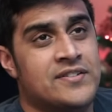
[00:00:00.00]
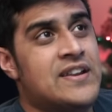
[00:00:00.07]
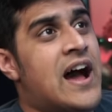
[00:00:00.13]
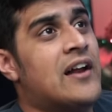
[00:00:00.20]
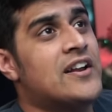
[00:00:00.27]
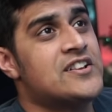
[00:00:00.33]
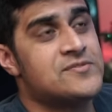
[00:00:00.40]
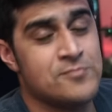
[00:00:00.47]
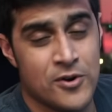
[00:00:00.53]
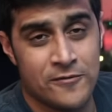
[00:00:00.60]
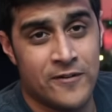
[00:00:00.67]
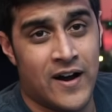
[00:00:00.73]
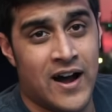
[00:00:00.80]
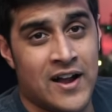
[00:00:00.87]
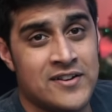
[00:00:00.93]
Now let's
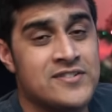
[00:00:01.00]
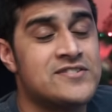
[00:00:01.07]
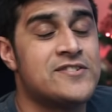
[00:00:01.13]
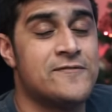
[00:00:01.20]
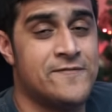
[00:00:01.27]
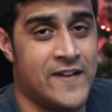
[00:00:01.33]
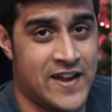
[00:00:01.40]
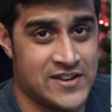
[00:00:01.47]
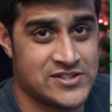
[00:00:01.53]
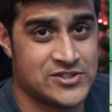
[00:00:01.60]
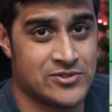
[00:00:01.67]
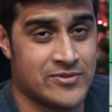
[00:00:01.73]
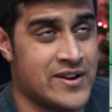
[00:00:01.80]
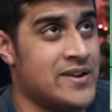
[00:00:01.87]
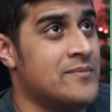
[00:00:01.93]
move on to Phase
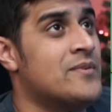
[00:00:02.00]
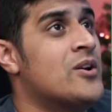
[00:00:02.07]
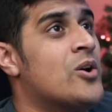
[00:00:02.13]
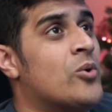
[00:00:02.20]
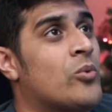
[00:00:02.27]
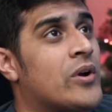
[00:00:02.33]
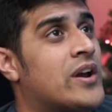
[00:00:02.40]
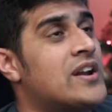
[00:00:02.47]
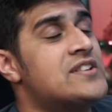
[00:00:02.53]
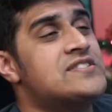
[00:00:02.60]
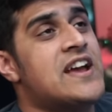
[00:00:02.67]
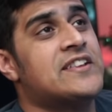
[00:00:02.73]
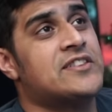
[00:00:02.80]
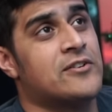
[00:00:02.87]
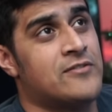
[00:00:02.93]
3. We're going to
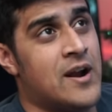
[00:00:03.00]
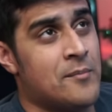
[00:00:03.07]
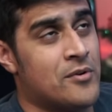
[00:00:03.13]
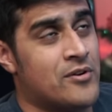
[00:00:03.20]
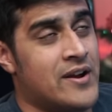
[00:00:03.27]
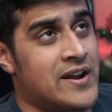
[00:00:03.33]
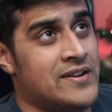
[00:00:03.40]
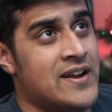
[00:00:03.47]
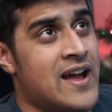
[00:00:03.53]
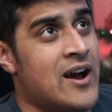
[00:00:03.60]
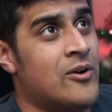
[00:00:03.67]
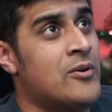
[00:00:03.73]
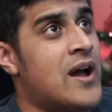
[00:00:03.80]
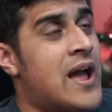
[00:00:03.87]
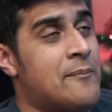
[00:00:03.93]
take the Remoraid
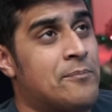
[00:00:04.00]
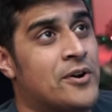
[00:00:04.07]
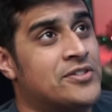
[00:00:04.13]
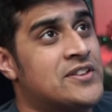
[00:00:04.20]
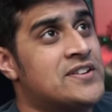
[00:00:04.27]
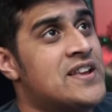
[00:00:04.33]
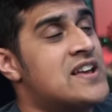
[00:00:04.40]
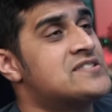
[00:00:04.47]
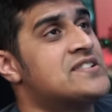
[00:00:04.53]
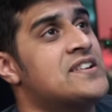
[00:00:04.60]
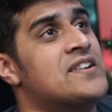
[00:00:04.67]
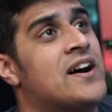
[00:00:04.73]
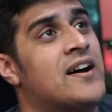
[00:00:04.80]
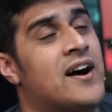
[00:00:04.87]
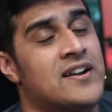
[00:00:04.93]
now and put the Destiny
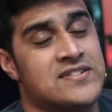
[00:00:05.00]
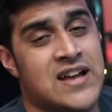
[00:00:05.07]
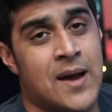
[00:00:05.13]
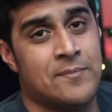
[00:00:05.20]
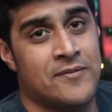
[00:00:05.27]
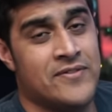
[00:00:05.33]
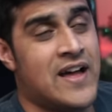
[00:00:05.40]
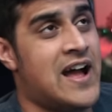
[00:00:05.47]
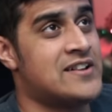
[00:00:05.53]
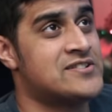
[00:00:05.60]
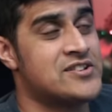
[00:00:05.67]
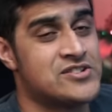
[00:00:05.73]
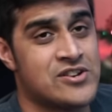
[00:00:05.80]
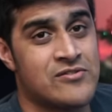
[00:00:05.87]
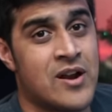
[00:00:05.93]
Knot on top of that,
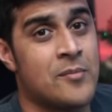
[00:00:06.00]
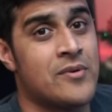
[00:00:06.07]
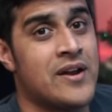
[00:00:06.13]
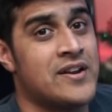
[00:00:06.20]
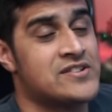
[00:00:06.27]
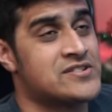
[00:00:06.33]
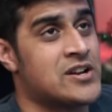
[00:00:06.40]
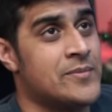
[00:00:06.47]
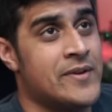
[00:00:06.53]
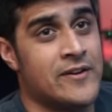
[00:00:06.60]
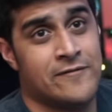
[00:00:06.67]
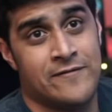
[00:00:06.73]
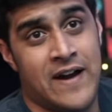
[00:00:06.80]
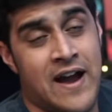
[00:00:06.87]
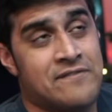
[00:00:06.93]
since your Remoraid is going to be a
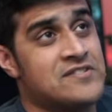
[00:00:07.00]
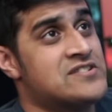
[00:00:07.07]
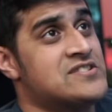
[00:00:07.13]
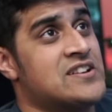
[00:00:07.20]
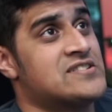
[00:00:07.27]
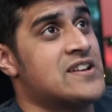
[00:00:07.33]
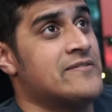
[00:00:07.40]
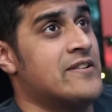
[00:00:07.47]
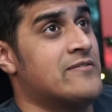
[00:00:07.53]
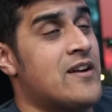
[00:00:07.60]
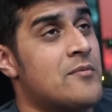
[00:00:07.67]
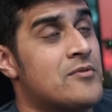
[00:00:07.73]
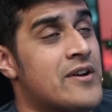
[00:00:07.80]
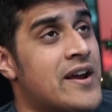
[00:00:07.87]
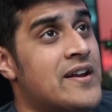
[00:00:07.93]
5 to 6 heavy
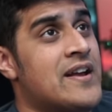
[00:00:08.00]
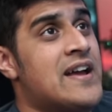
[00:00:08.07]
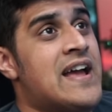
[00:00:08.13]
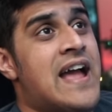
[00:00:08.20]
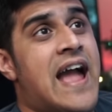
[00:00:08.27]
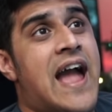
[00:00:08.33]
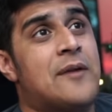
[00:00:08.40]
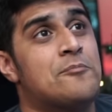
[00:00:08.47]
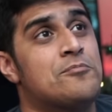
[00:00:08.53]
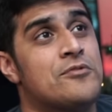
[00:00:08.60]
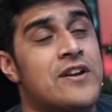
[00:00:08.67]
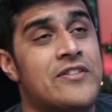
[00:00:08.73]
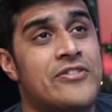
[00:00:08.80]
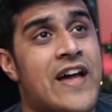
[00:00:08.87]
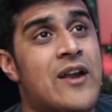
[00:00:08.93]
Remoraid, and
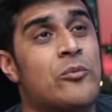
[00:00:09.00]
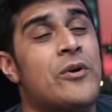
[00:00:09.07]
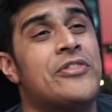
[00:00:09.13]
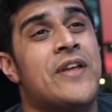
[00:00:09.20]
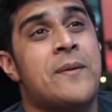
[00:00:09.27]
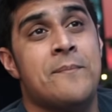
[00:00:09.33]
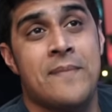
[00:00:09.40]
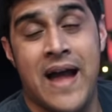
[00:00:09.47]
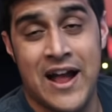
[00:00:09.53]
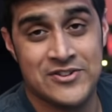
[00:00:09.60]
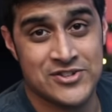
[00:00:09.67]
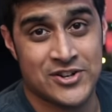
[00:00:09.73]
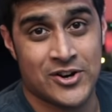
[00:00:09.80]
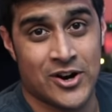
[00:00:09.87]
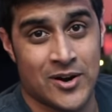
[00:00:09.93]
breed that with a
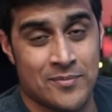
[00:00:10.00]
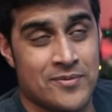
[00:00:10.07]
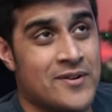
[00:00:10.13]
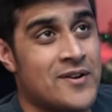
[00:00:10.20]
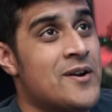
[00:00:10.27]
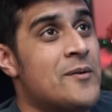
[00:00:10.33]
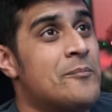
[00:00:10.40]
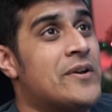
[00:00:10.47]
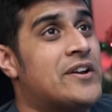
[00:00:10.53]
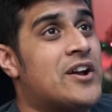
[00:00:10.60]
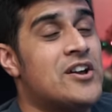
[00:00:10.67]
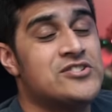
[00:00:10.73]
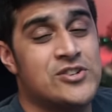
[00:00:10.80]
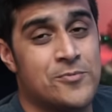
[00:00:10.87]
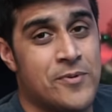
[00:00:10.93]
Magikarp.
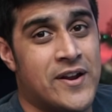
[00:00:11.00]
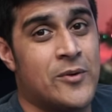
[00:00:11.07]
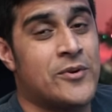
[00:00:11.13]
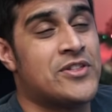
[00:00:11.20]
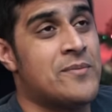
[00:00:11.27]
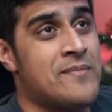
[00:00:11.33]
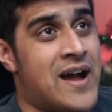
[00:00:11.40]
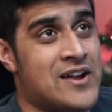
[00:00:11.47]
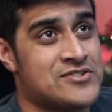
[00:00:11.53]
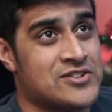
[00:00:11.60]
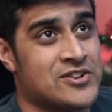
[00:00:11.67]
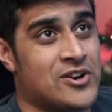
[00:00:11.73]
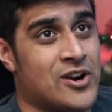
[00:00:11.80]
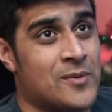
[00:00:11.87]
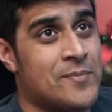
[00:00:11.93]
Because you breed it with a
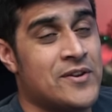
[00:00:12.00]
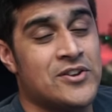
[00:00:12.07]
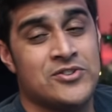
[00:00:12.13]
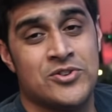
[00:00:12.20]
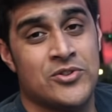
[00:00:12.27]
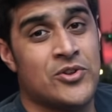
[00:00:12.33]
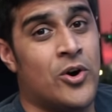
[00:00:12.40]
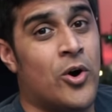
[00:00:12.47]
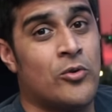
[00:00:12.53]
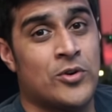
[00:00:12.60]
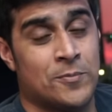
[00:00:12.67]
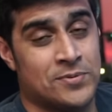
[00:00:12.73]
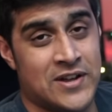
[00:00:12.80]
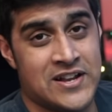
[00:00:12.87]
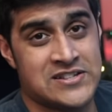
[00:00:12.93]
Magikarp and you do the whole
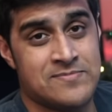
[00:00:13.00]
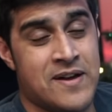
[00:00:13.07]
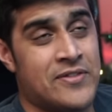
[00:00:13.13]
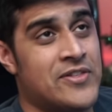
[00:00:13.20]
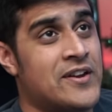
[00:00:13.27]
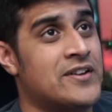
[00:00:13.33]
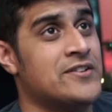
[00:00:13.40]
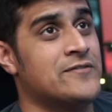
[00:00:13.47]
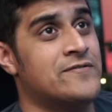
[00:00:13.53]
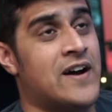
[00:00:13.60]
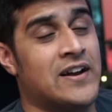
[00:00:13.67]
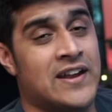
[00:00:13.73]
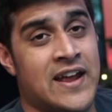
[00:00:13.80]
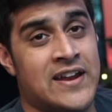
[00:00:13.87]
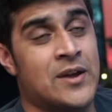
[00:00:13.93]
replace method and you
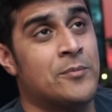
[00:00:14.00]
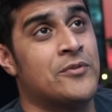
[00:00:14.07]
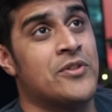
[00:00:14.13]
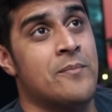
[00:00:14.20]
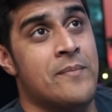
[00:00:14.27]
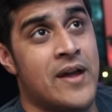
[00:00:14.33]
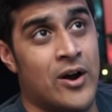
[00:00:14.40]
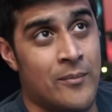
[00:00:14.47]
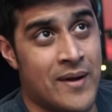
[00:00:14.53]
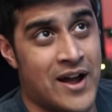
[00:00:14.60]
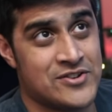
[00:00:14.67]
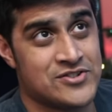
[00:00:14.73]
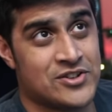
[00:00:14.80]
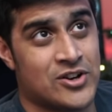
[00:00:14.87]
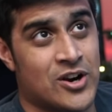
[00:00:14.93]
finally end up with a male
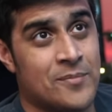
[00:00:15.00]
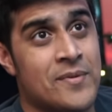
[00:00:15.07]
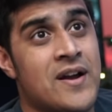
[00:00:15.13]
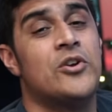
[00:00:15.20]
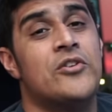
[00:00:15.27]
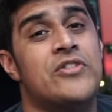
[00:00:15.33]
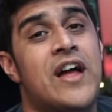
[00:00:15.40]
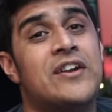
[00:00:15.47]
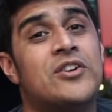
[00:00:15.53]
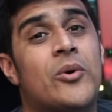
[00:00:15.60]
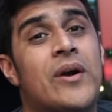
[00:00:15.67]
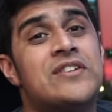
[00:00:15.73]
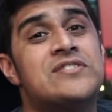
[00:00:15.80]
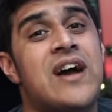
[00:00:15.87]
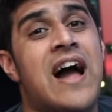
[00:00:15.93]
Magikarp, you're then
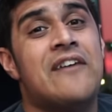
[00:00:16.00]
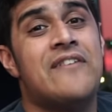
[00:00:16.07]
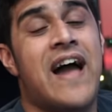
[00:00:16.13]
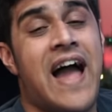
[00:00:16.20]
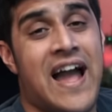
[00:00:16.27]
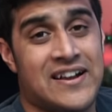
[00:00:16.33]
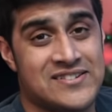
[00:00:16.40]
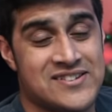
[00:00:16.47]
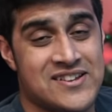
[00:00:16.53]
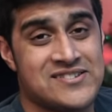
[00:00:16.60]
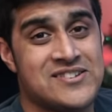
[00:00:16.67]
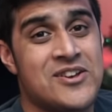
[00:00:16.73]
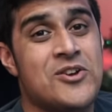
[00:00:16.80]
going to have access